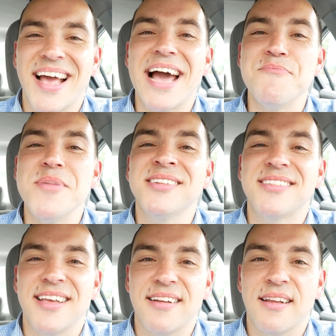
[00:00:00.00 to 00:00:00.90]
I
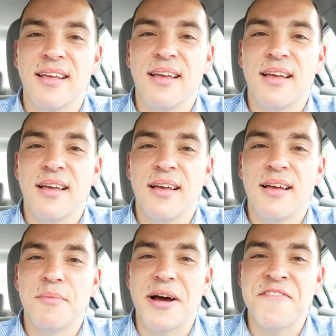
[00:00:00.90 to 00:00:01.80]
missed it
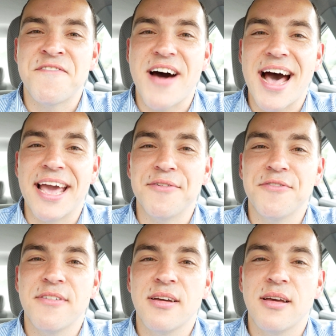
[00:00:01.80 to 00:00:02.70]
by
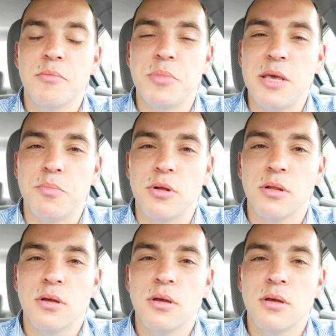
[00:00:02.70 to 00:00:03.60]
five people.
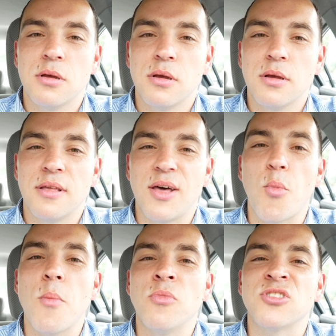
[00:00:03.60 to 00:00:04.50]
That
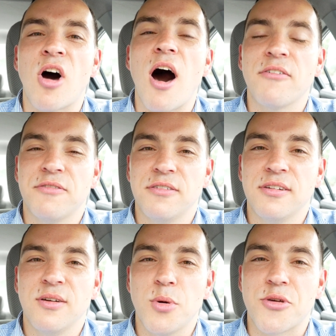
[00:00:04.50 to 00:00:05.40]
one was off
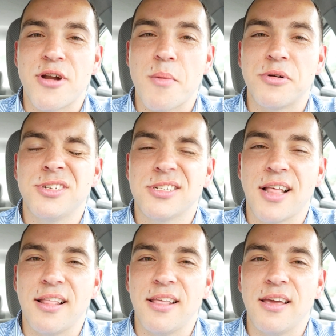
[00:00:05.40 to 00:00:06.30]
with her numbers
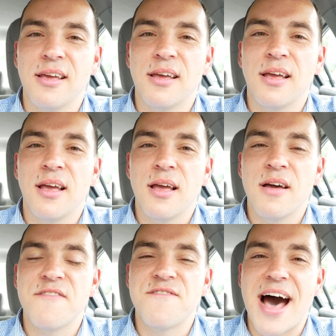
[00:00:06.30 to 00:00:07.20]
slightly.
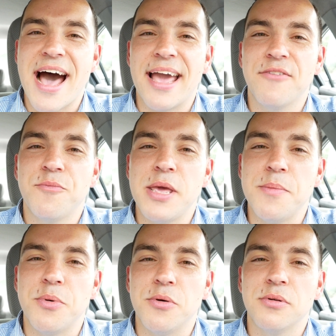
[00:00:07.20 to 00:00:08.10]
Five
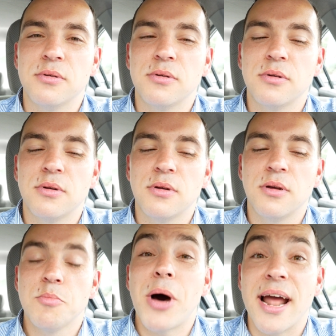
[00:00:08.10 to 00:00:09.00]
people.
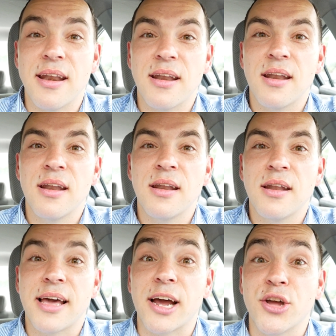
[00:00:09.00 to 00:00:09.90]
But,
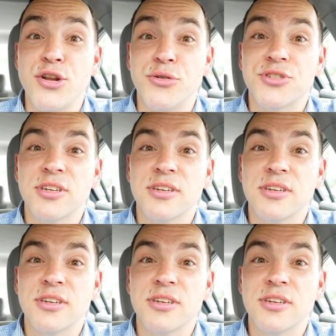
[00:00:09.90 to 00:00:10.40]
got good news.